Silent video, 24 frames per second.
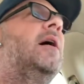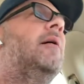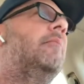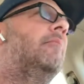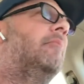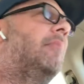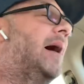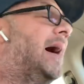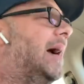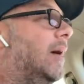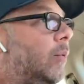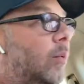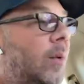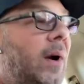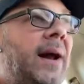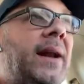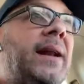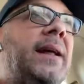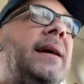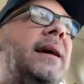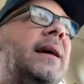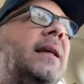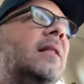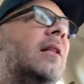by
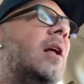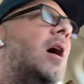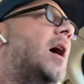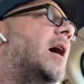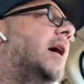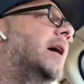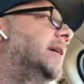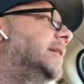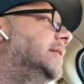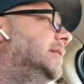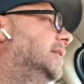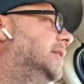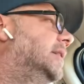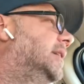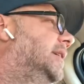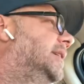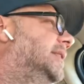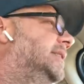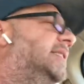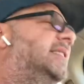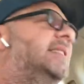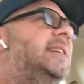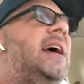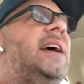waiting in line.
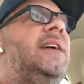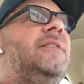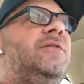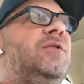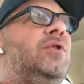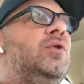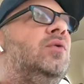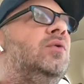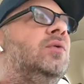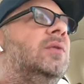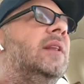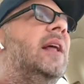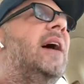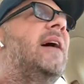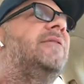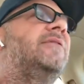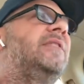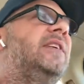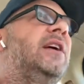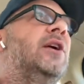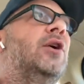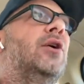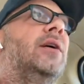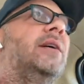Say if you left
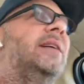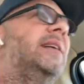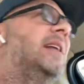here at